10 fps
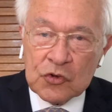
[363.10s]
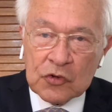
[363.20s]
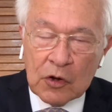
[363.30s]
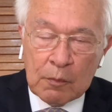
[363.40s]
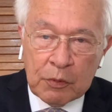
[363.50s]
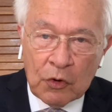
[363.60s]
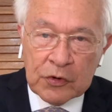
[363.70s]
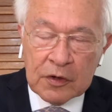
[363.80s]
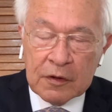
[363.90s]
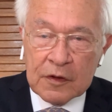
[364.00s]
is so
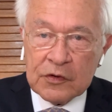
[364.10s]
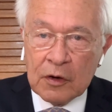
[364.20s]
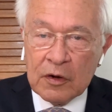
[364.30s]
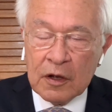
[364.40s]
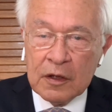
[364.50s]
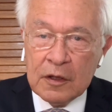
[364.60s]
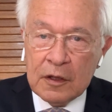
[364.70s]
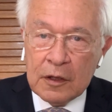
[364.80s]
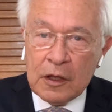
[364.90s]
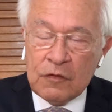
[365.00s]
important in this area,
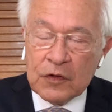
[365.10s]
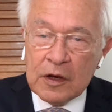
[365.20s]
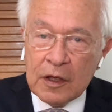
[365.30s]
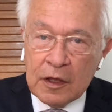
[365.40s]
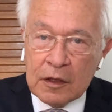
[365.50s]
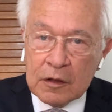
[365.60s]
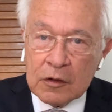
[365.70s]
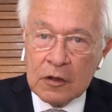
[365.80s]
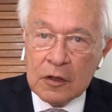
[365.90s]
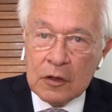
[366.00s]
even
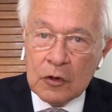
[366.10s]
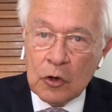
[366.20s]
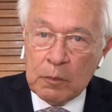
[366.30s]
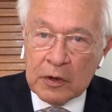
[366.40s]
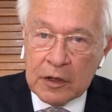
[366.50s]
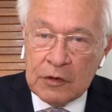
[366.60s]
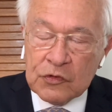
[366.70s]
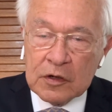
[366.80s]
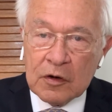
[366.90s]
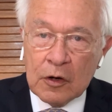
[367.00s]
he, who
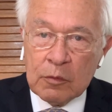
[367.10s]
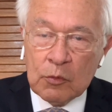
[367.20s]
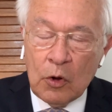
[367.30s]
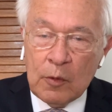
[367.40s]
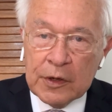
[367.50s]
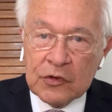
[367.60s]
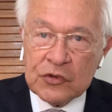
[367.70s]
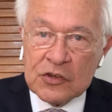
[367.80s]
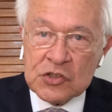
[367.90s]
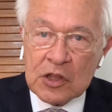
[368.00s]
believes in global warming,
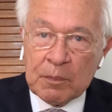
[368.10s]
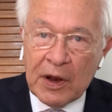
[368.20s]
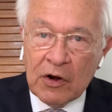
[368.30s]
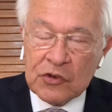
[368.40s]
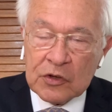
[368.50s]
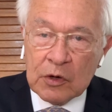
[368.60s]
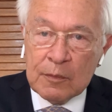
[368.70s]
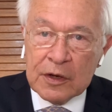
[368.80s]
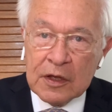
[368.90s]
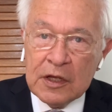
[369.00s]
says that the Paris
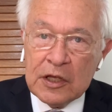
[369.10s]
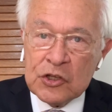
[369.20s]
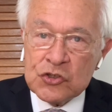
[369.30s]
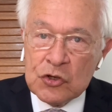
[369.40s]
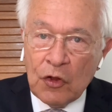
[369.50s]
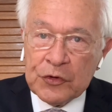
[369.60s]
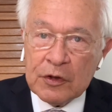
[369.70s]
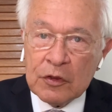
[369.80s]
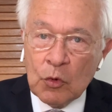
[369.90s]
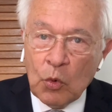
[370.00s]
Agreement is not
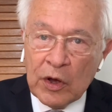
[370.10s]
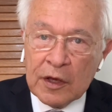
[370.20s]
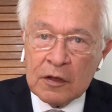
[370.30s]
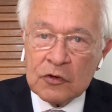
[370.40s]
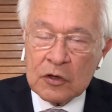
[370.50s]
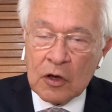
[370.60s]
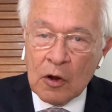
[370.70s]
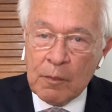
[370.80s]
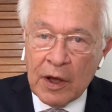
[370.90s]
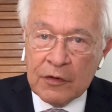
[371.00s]
the way to
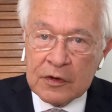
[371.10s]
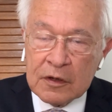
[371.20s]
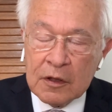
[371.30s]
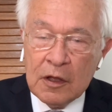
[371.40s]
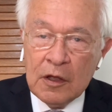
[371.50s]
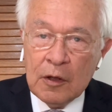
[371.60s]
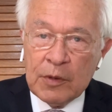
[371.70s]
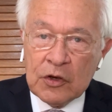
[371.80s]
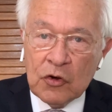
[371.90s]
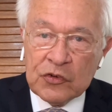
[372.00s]
go about it
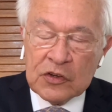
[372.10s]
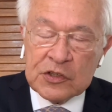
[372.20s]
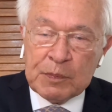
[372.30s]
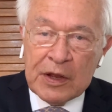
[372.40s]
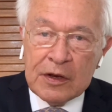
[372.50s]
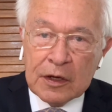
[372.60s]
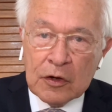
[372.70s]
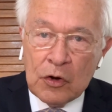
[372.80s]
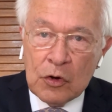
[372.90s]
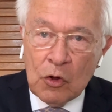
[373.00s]
because it's spending an
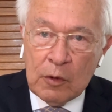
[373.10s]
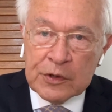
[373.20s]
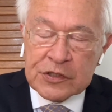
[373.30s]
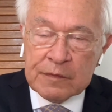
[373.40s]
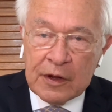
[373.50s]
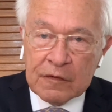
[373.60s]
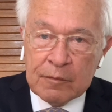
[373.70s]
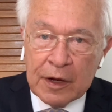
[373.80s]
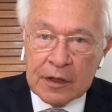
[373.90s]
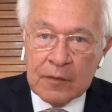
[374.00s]
enormous amount of
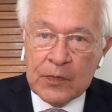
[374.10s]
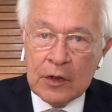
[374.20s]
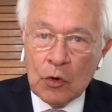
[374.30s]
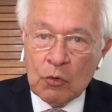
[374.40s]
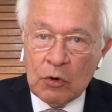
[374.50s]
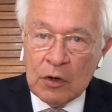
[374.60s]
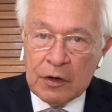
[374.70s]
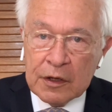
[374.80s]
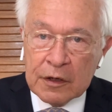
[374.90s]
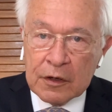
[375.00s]
money,
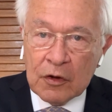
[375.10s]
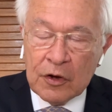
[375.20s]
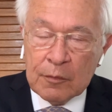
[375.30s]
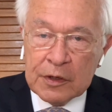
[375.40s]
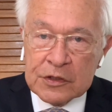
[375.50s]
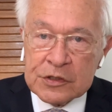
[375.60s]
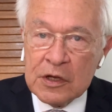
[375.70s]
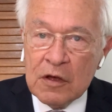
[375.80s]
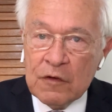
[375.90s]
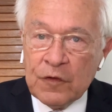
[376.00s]
ruining economies
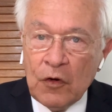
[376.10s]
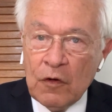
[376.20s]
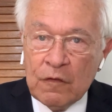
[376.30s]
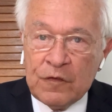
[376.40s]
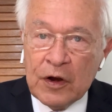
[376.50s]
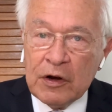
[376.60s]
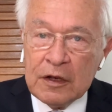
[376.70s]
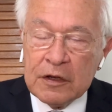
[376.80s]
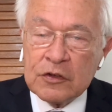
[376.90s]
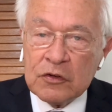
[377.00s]
for very
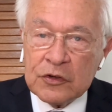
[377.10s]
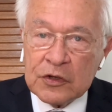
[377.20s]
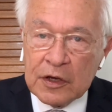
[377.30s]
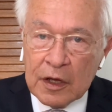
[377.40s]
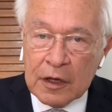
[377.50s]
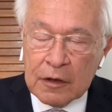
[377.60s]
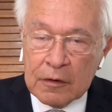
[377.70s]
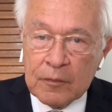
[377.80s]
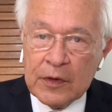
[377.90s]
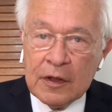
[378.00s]
little to
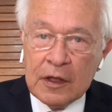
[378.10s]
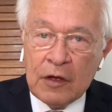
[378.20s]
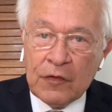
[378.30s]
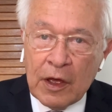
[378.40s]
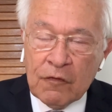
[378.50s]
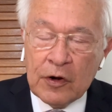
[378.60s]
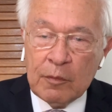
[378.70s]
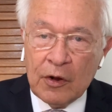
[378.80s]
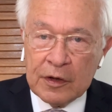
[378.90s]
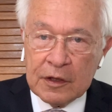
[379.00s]
gain. If
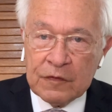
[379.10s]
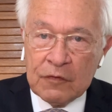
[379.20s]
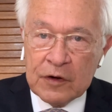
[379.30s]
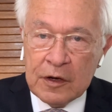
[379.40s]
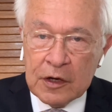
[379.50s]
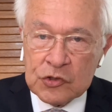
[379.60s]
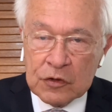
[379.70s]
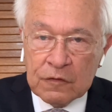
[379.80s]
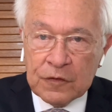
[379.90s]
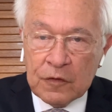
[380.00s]
every
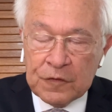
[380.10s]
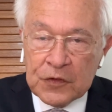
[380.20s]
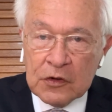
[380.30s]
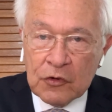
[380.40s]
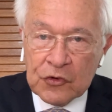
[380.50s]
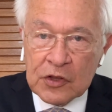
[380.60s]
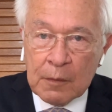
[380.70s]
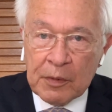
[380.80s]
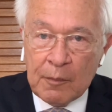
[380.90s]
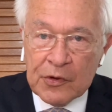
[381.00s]
nation fulfills
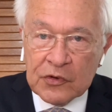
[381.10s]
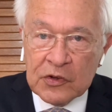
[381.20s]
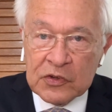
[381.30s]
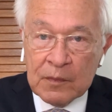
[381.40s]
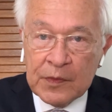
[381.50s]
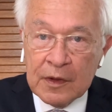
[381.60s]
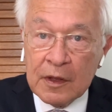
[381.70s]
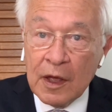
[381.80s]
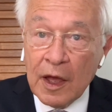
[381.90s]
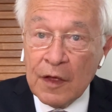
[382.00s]
their promises,
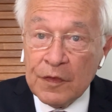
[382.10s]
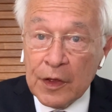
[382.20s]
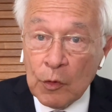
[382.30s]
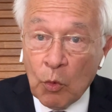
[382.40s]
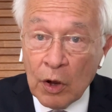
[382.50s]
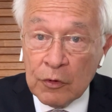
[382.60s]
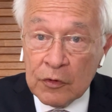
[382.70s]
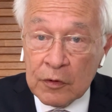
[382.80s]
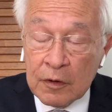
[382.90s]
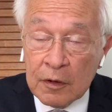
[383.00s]
and they
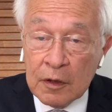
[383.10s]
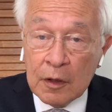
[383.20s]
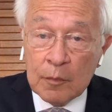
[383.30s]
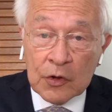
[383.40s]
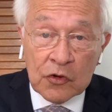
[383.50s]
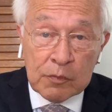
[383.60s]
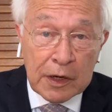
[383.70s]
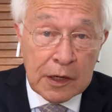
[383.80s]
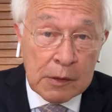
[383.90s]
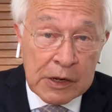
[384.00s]
won't, because
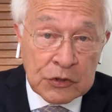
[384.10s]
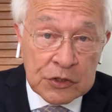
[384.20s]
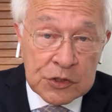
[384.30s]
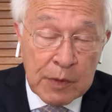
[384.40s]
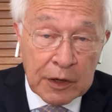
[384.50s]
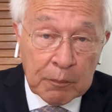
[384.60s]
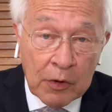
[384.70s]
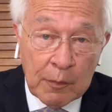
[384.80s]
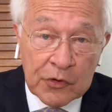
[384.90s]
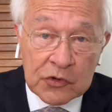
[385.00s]
many nations make
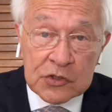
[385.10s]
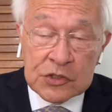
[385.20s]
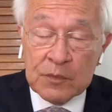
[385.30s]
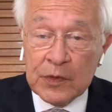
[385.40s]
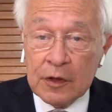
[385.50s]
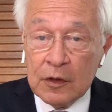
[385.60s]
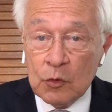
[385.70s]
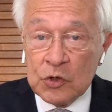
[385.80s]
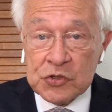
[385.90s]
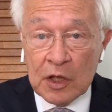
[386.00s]
promises
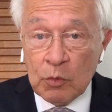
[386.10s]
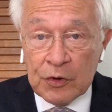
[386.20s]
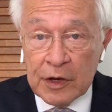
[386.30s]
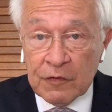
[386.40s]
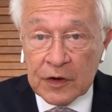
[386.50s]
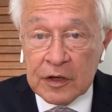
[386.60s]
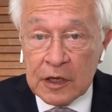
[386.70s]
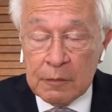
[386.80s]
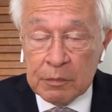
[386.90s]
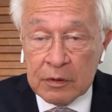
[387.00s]
which they will never
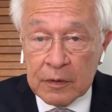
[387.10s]
keep,